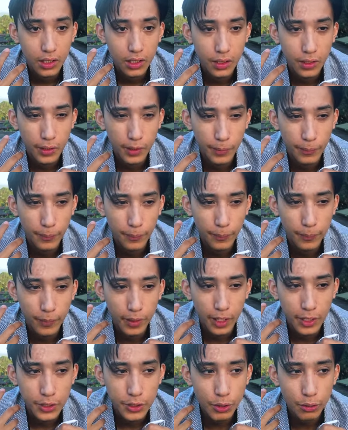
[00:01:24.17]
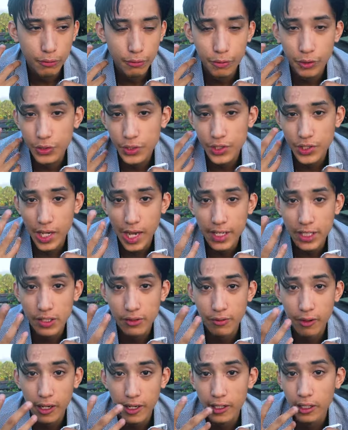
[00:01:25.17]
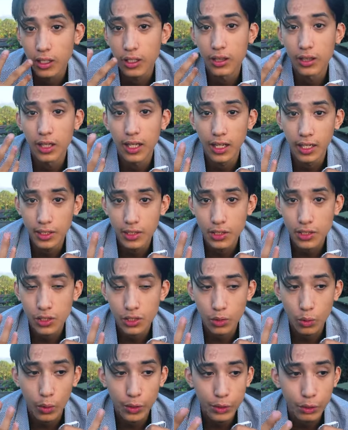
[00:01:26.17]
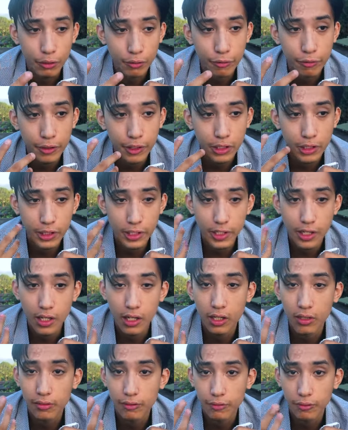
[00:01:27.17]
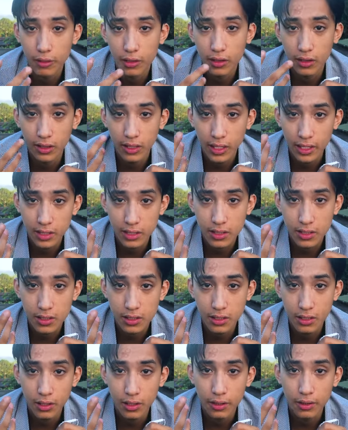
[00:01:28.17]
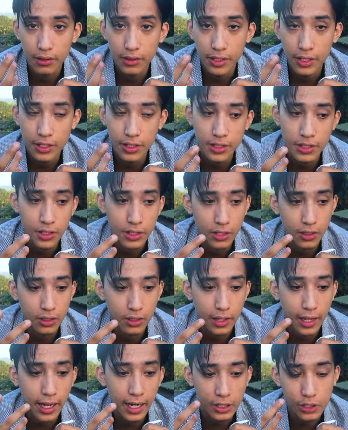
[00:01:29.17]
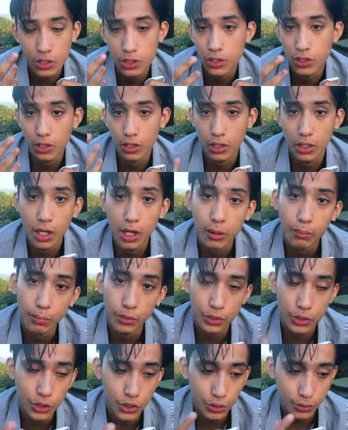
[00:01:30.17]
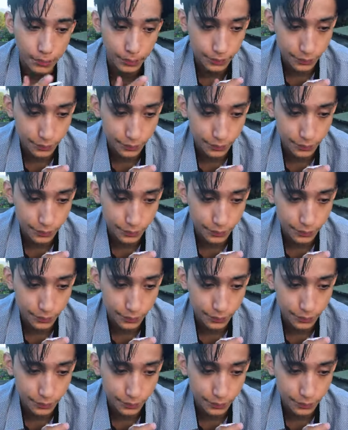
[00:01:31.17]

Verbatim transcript: um, I don't feel satisfied unless, or I don't feel enough unless these actions are accomplished.